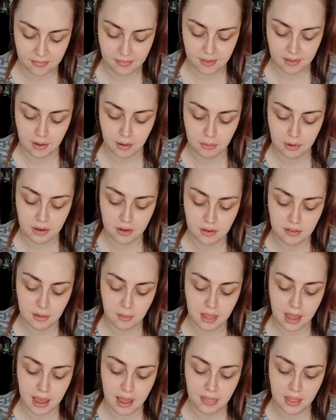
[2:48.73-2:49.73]
So I'm going to do some of
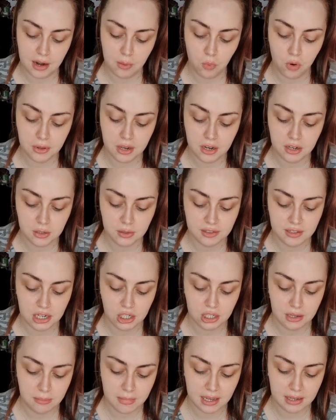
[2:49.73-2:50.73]
that, and then what I'm going to do is
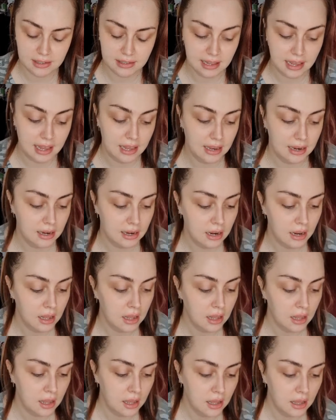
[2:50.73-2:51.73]
actually mix in
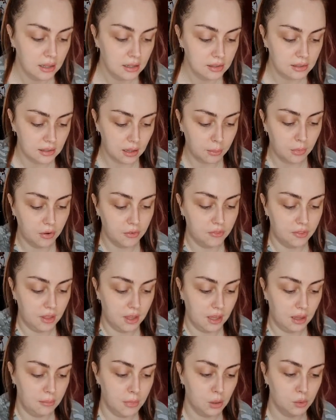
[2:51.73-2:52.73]
some of
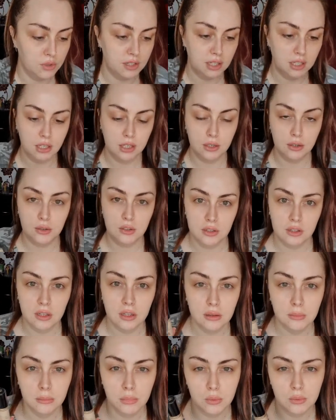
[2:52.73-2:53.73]
the multi-use
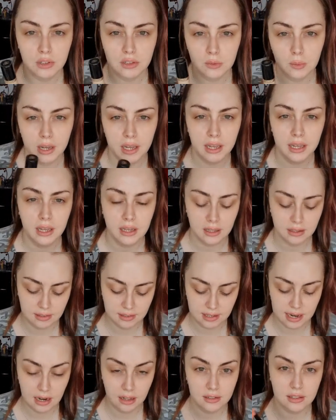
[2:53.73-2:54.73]
Born This Way concealer.